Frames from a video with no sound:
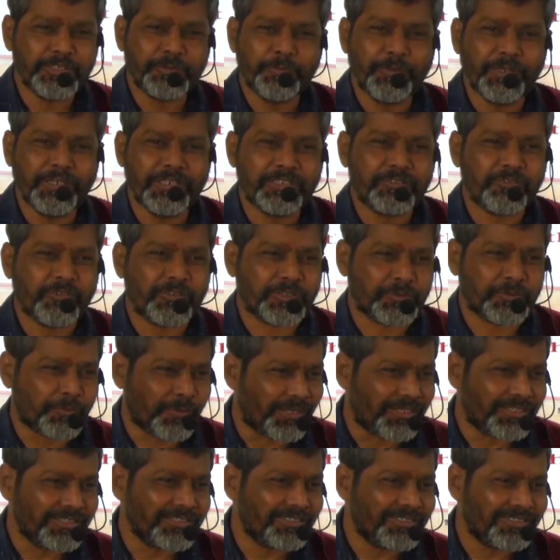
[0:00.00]
bills was
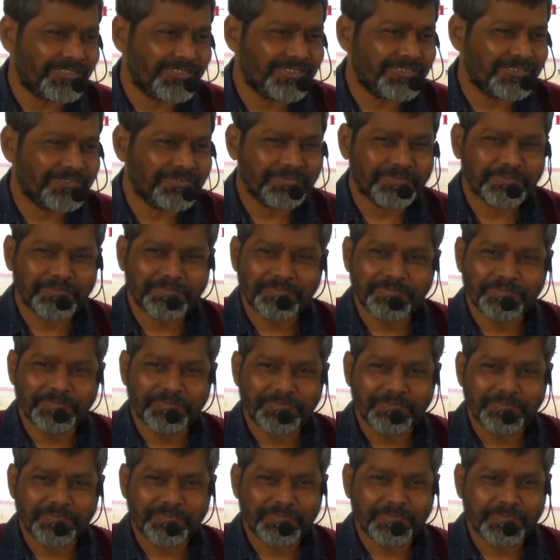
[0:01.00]
passed
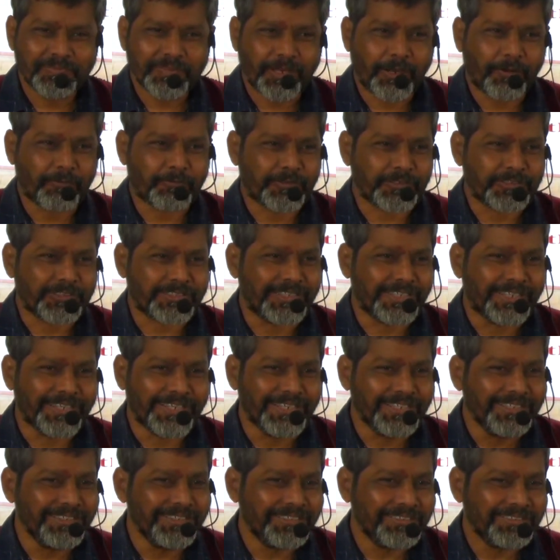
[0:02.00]
after
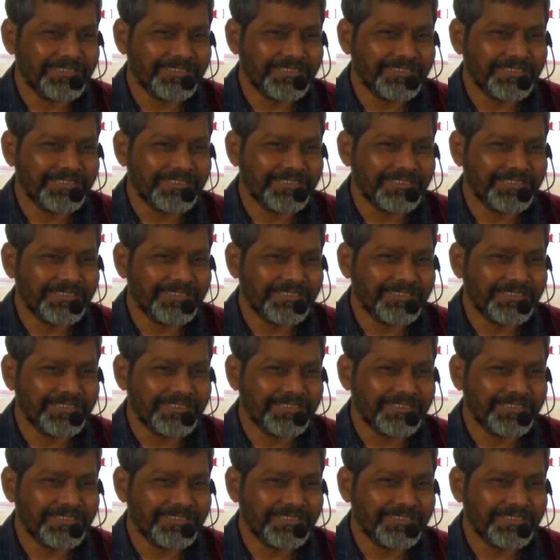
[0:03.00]
sending